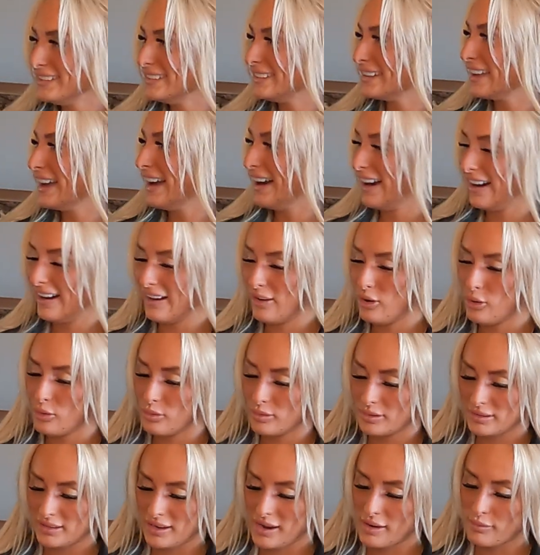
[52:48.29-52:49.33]
Yeah, oh,
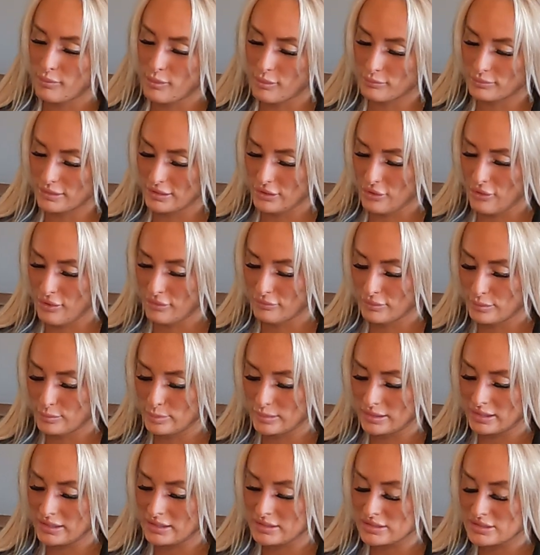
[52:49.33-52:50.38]
I won't read all of it, but
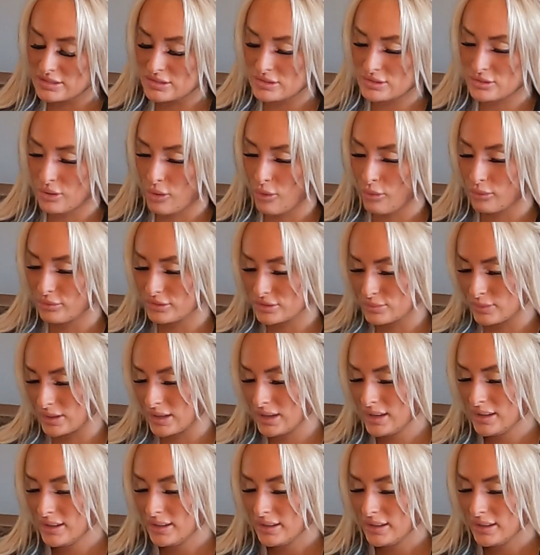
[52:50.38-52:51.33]
he's so sweet.